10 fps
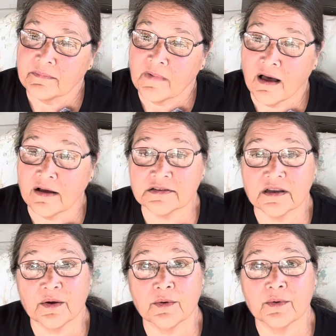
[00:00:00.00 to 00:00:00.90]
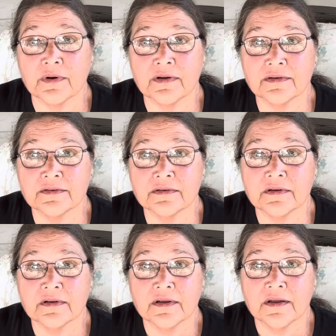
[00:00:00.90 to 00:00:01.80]
also
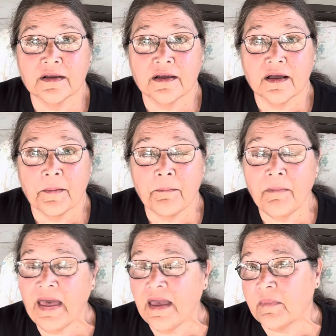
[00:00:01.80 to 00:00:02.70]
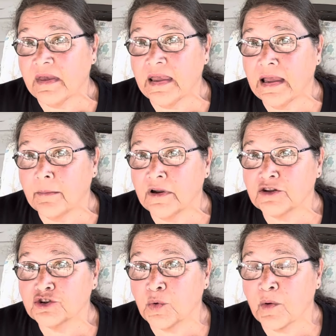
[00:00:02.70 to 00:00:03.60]
maybe, I'm not
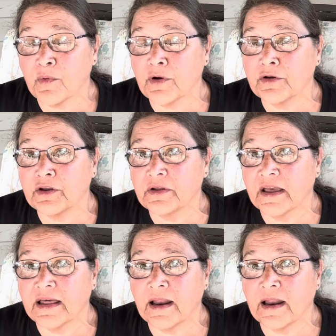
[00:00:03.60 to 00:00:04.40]
sure what we're going to do yet.